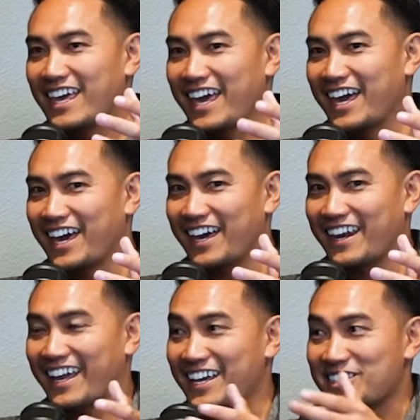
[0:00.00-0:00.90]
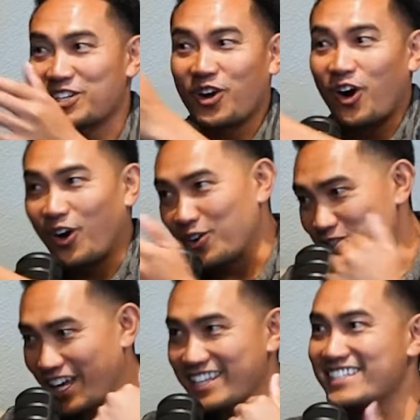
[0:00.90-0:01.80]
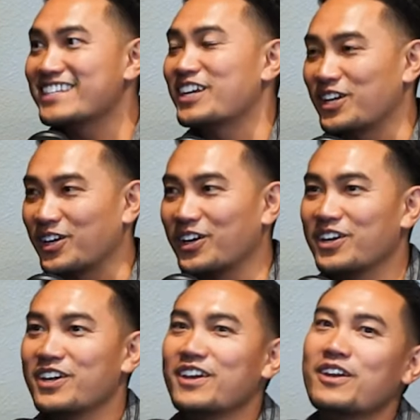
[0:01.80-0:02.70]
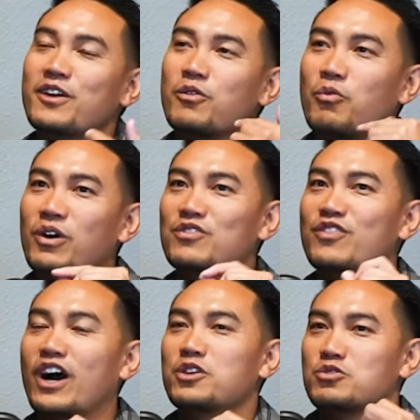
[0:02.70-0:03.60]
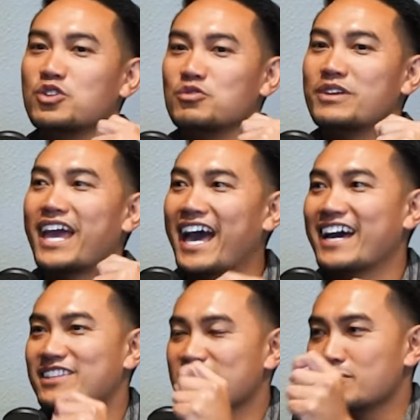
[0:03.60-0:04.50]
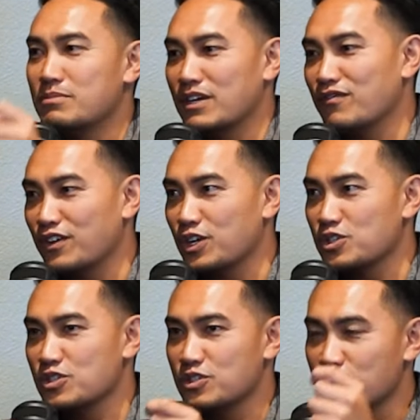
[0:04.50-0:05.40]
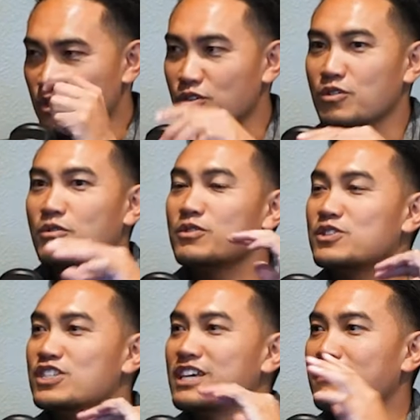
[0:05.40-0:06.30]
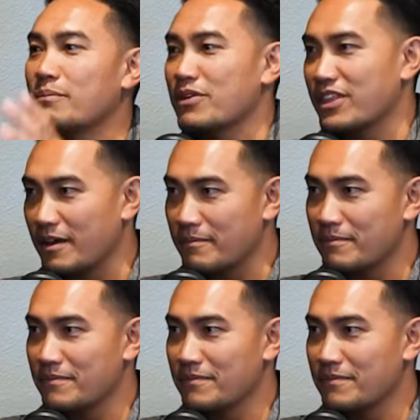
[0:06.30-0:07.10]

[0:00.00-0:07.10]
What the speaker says: And I guess in our sense here, what value could we add to the big fish to team up with them?